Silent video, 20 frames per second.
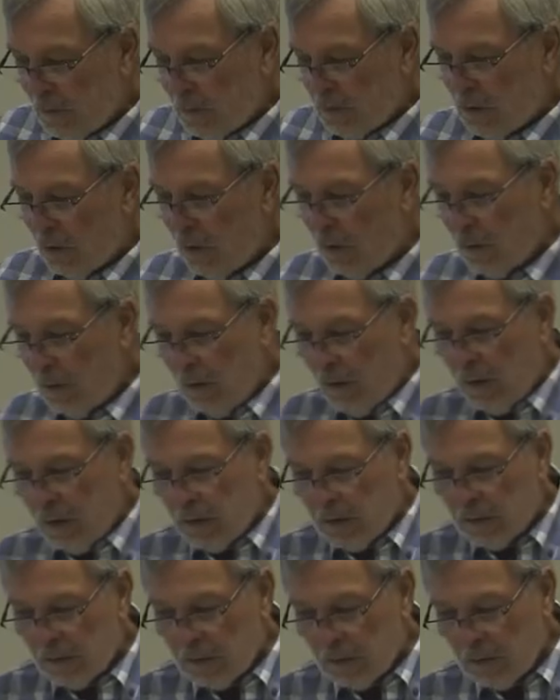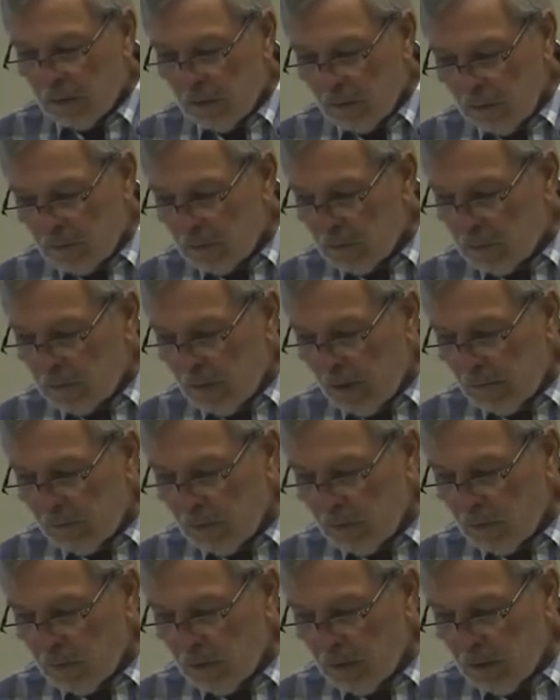So
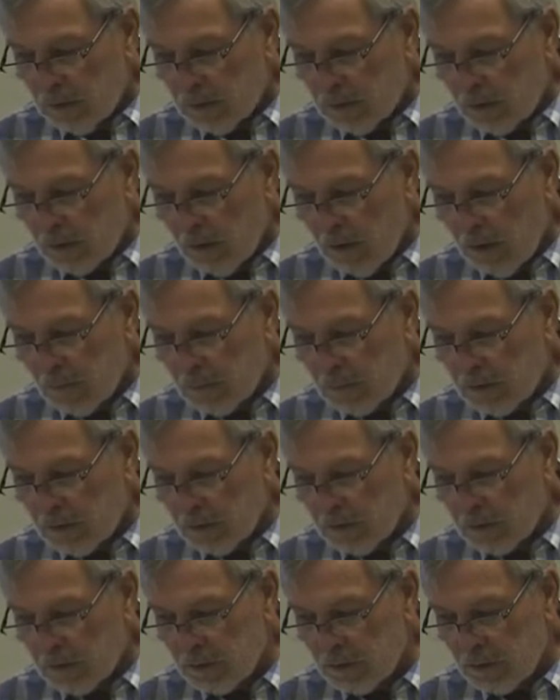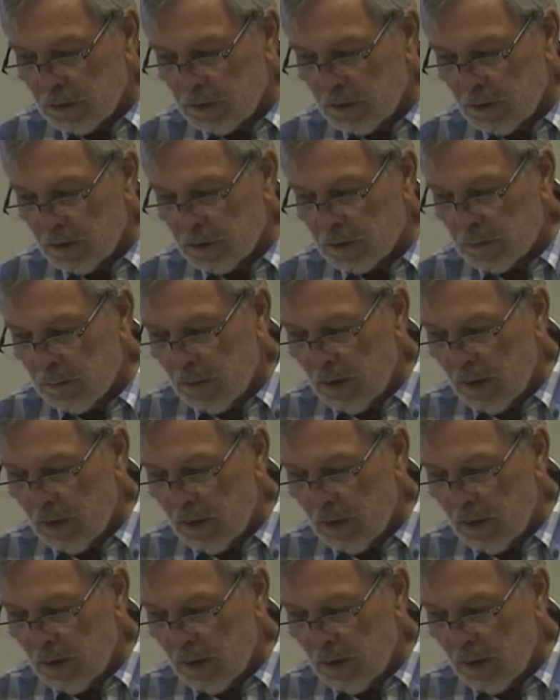Denver wins the competition. So this